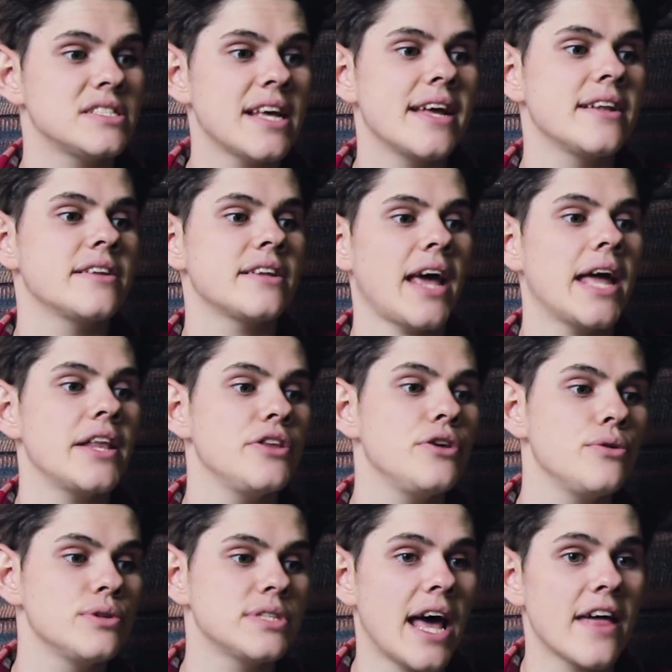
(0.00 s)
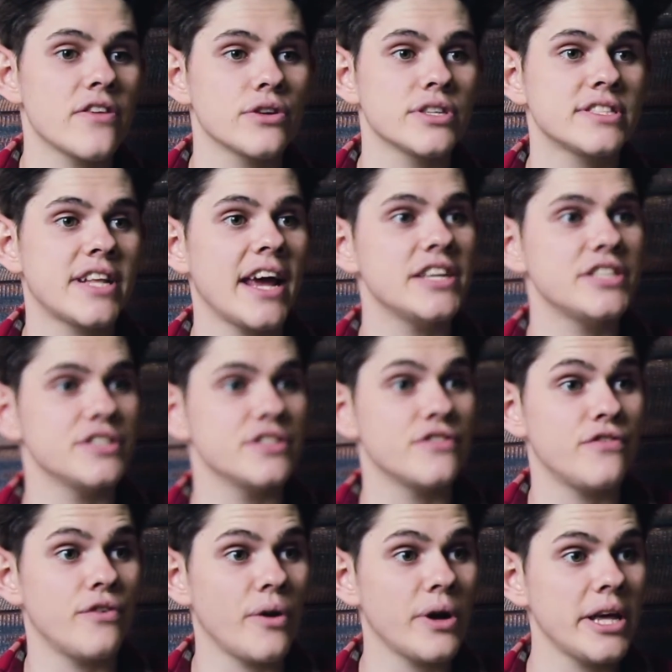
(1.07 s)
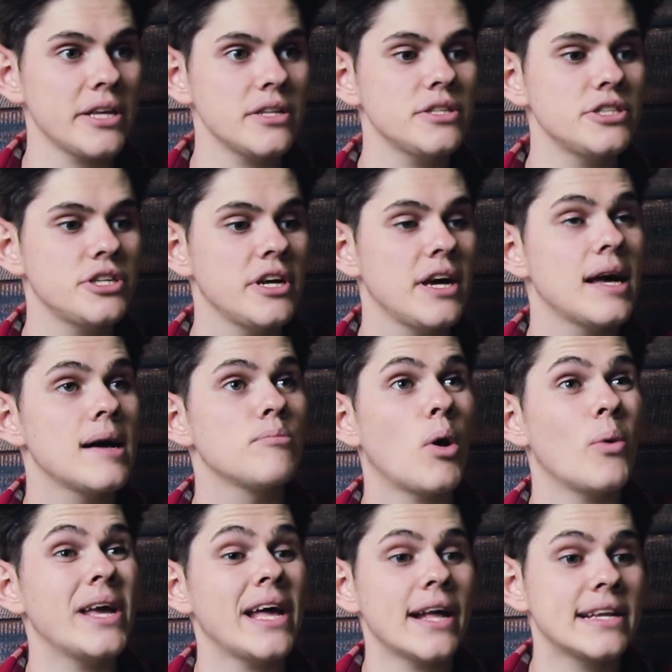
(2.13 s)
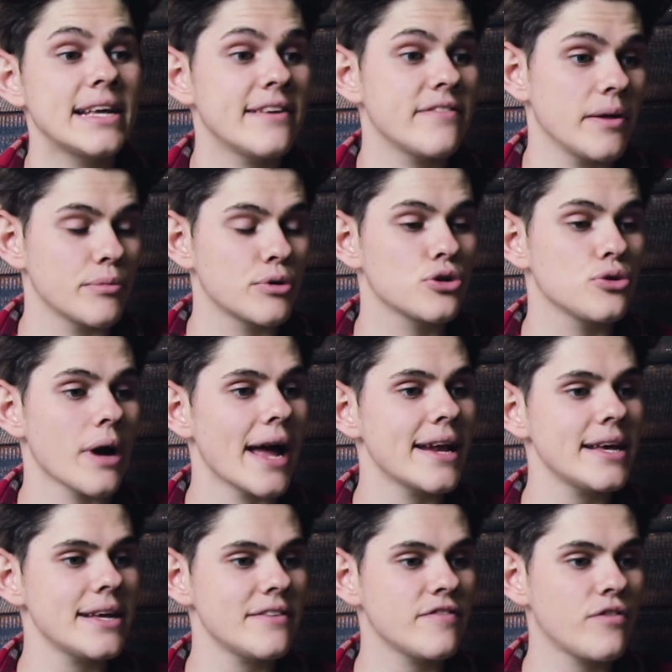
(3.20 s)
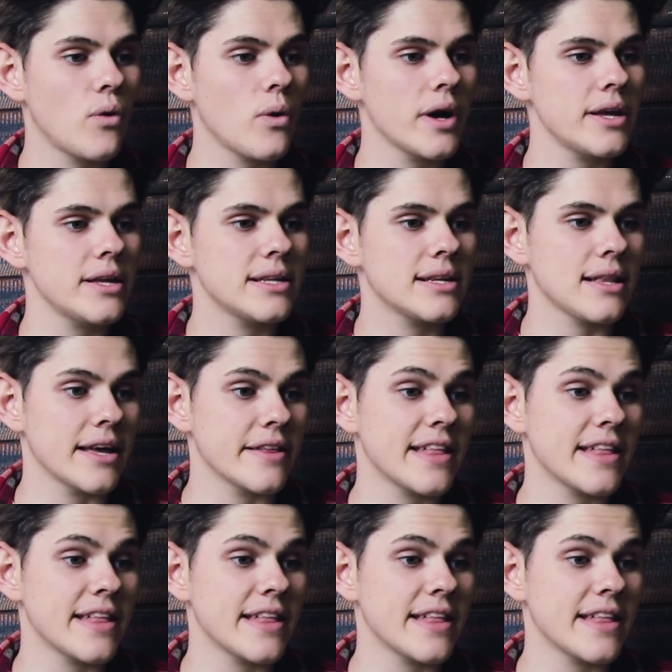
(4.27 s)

send and use other stations' footage, but we had to give them credit for it. Yeah.